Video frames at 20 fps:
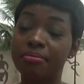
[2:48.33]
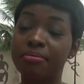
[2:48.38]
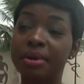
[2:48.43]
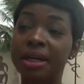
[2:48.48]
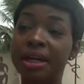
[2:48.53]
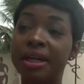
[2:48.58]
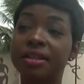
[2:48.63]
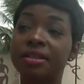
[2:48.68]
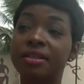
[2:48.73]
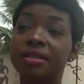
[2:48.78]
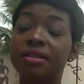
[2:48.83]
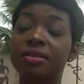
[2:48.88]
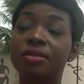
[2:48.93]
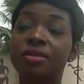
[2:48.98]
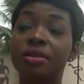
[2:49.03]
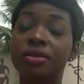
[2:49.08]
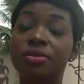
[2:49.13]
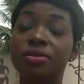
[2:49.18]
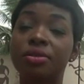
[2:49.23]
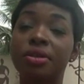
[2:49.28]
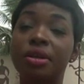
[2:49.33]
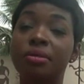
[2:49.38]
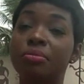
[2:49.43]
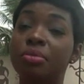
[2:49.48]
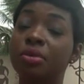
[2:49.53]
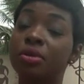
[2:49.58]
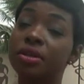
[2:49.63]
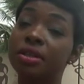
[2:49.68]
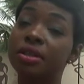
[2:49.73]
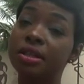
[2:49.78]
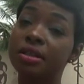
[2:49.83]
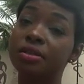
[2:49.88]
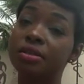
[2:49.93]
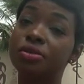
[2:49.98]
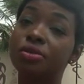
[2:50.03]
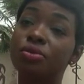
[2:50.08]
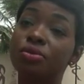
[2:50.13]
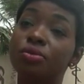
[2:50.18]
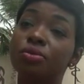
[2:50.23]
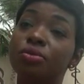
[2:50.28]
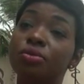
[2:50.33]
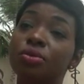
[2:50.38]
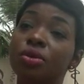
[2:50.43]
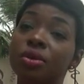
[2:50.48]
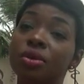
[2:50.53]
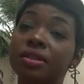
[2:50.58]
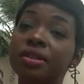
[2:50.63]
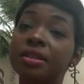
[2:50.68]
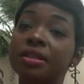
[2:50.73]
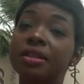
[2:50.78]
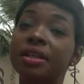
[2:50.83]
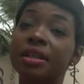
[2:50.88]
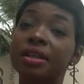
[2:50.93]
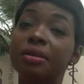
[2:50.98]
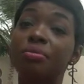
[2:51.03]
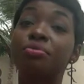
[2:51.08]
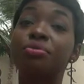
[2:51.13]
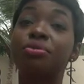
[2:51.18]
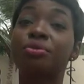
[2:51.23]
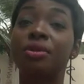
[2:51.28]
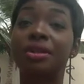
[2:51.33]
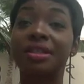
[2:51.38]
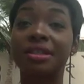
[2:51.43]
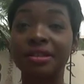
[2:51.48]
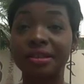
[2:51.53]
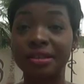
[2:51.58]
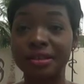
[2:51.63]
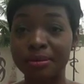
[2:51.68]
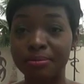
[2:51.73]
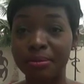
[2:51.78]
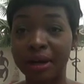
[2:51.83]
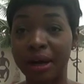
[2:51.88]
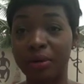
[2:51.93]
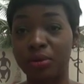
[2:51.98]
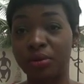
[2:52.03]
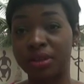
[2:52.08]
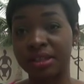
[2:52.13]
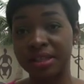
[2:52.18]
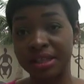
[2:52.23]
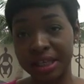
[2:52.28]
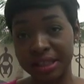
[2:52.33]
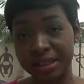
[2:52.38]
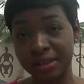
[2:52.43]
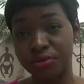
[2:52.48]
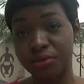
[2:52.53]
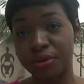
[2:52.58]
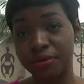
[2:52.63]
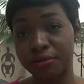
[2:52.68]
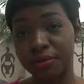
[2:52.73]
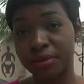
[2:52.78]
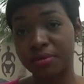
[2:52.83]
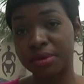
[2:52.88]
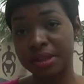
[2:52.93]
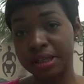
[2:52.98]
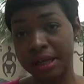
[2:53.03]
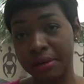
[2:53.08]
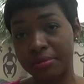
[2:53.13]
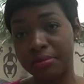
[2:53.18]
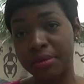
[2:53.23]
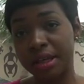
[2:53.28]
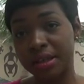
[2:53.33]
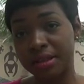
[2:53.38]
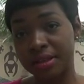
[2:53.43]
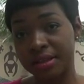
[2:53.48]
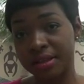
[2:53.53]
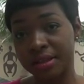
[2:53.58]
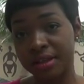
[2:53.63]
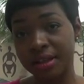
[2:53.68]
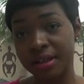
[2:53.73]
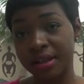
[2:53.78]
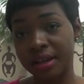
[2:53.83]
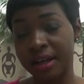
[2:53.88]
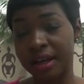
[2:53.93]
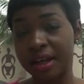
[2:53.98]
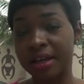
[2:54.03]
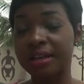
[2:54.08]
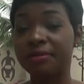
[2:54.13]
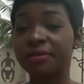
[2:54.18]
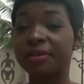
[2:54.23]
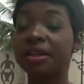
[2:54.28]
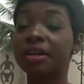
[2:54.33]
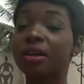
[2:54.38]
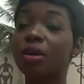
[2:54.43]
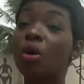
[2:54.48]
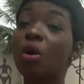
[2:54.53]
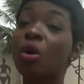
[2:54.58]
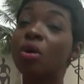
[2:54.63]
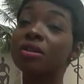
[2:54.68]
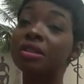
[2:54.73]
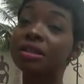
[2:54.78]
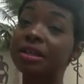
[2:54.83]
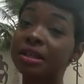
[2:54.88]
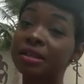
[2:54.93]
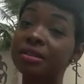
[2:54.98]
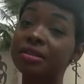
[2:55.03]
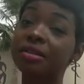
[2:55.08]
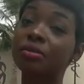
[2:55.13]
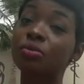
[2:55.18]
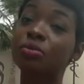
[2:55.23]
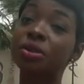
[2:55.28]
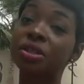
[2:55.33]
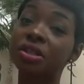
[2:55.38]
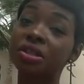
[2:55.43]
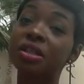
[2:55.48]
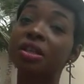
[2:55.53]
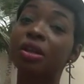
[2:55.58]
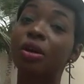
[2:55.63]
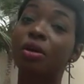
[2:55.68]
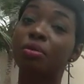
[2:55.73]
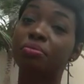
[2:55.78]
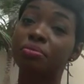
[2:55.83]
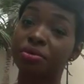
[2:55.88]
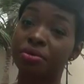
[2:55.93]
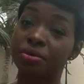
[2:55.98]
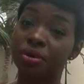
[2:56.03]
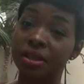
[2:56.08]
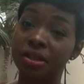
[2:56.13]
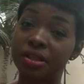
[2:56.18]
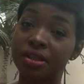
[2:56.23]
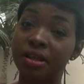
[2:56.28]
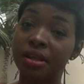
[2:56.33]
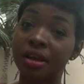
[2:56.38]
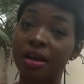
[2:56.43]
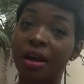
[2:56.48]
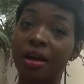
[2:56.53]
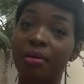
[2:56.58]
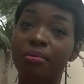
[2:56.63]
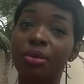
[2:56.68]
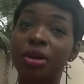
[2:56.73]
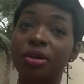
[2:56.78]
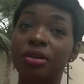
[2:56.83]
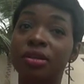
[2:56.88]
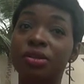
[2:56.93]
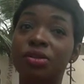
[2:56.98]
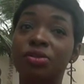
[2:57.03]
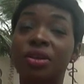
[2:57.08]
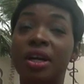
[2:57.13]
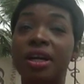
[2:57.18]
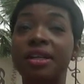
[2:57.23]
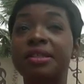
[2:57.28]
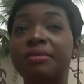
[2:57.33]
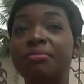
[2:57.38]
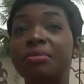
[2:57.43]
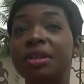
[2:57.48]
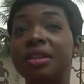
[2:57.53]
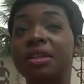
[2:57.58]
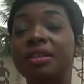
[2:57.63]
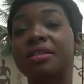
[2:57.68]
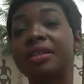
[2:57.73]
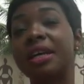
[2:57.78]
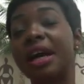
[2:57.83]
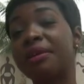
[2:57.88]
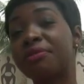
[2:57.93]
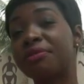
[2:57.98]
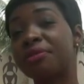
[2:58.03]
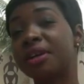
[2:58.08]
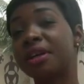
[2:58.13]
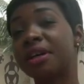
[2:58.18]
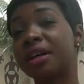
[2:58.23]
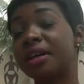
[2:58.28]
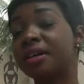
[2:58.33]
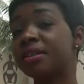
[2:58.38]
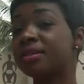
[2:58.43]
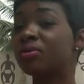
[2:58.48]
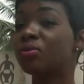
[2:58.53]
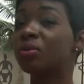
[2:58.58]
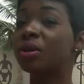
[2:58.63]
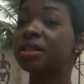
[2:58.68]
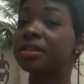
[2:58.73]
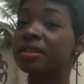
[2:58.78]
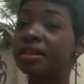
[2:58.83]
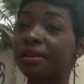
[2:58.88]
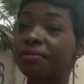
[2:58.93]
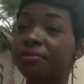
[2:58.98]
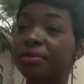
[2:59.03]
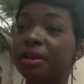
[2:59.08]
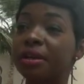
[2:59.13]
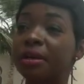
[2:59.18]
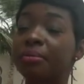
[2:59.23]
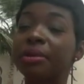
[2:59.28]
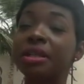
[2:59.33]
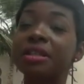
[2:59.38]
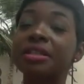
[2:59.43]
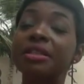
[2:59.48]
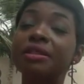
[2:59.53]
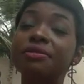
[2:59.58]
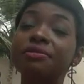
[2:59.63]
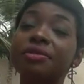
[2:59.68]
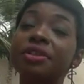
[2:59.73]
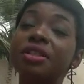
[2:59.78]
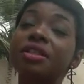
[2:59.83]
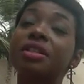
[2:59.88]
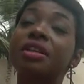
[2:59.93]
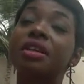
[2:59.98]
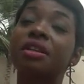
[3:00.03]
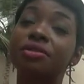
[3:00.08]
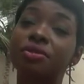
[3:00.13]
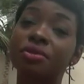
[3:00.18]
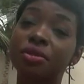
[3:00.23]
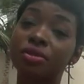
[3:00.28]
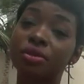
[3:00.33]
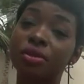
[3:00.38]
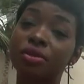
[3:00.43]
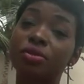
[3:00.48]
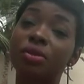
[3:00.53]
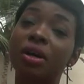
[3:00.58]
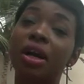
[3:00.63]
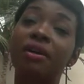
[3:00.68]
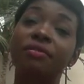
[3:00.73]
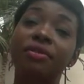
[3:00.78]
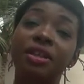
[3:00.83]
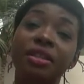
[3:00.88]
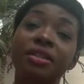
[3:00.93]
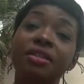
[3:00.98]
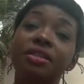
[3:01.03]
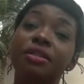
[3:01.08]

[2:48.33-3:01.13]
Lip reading: But it is also important to consider the process by which such reforms are made and even the context in which they operate. Because trust me, it's Africa, it's West Africa, but different countries also have their